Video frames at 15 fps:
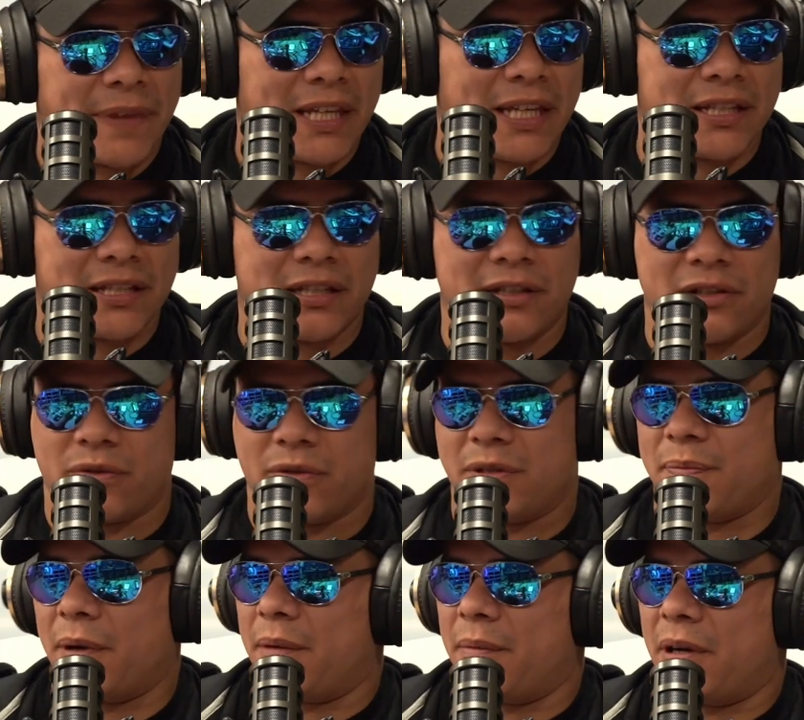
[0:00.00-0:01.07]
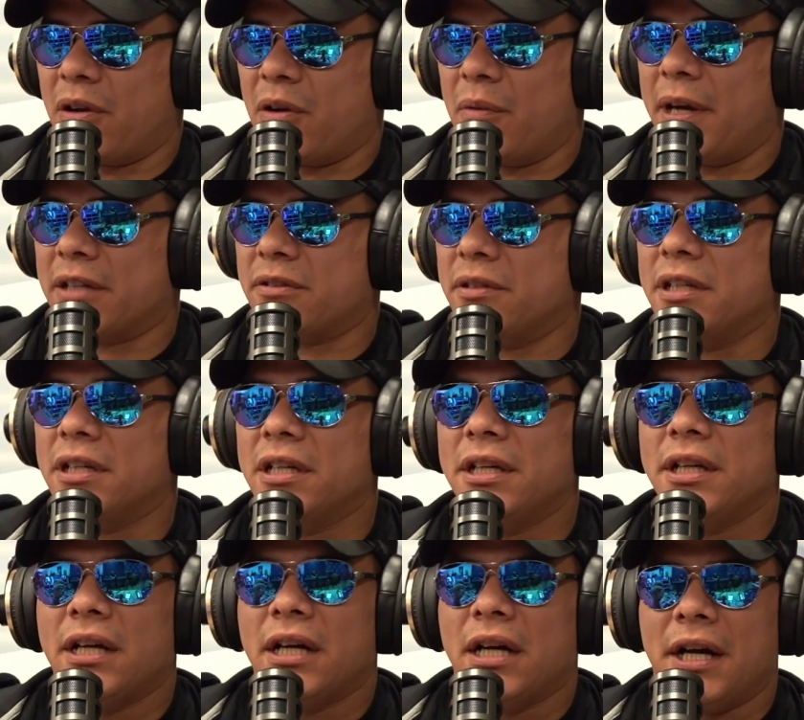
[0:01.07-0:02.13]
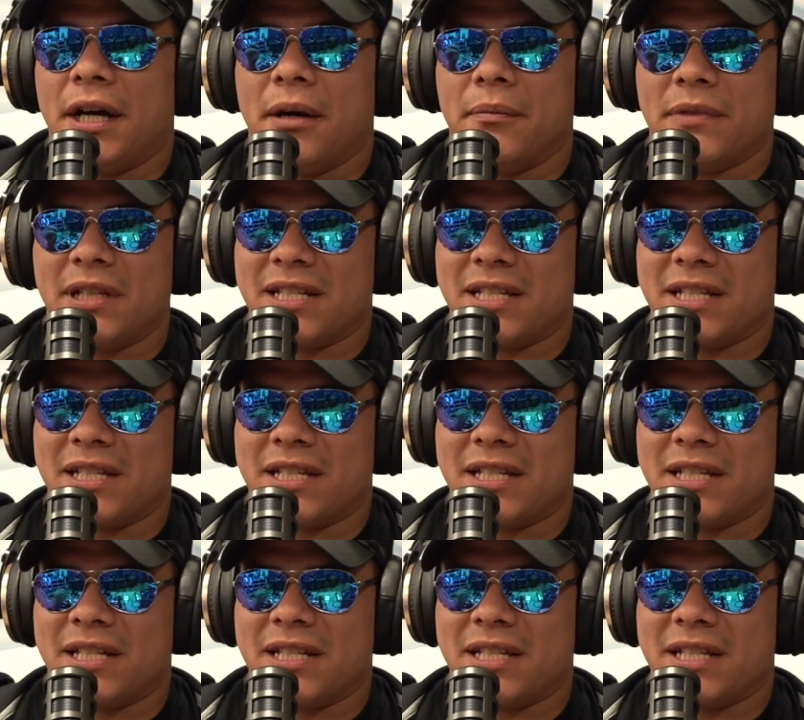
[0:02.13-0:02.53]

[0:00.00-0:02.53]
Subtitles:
Izzy just responded, but I'll go back to it.